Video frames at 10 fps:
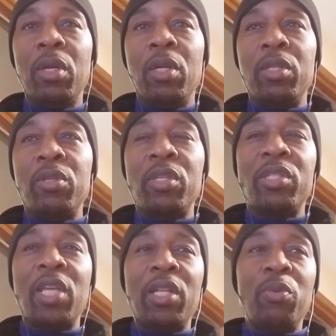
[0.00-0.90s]
there
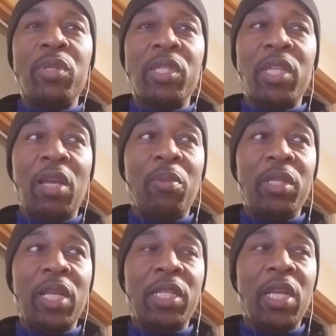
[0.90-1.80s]
was a segment
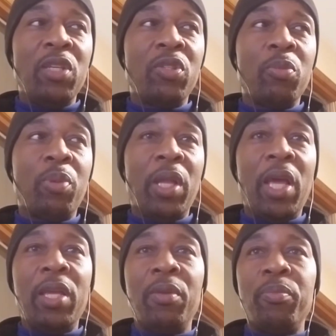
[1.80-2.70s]
that they used to
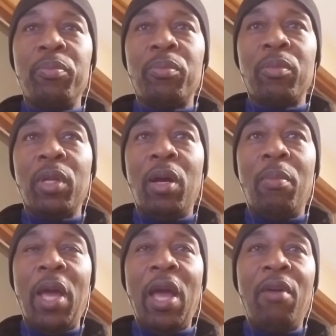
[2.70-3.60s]
play,
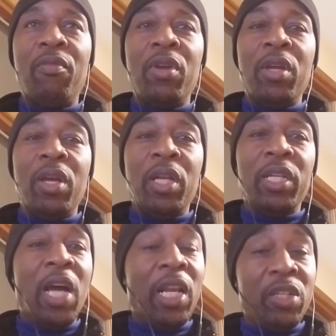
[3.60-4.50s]
have in
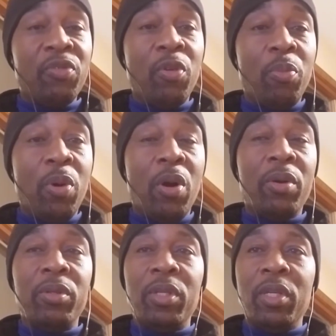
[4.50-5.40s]
college football,
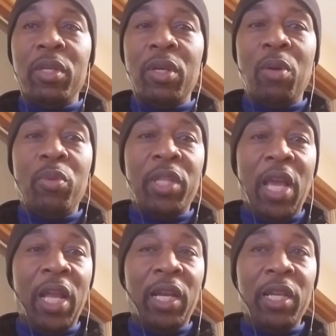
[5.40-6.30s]
with the
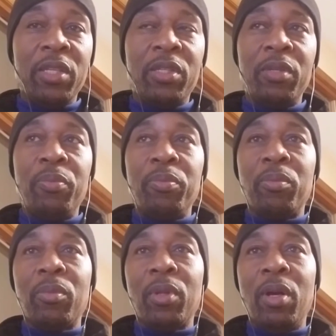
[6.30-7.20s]
analysts.
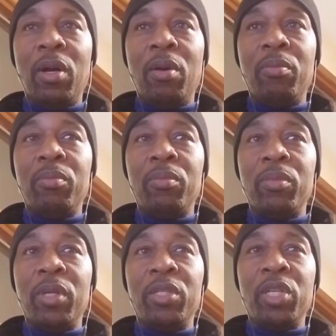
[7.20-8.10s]
Um,
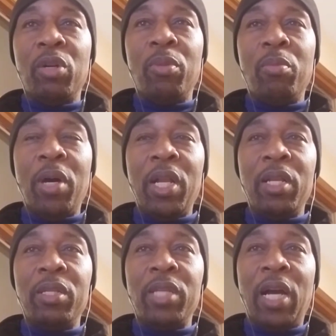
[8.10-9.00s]
a gentleman by
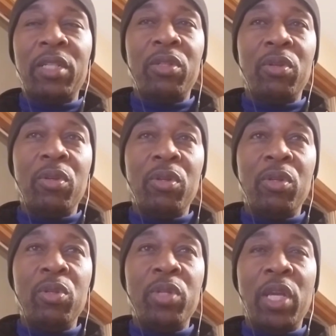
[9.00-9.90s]
Dr.
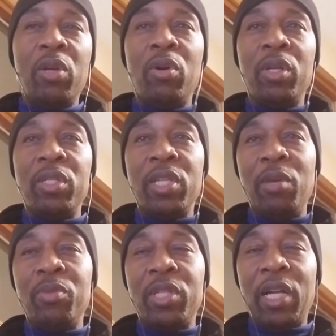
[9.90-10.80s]
They call his
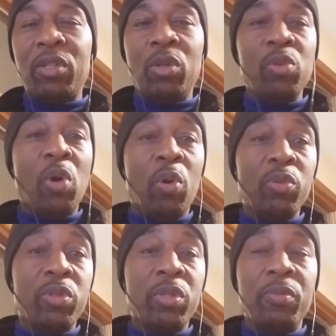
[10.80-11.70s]
name is Dr. Lou
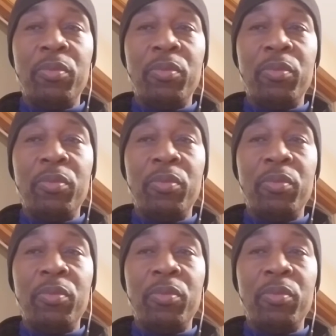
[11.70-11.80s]
Holtz,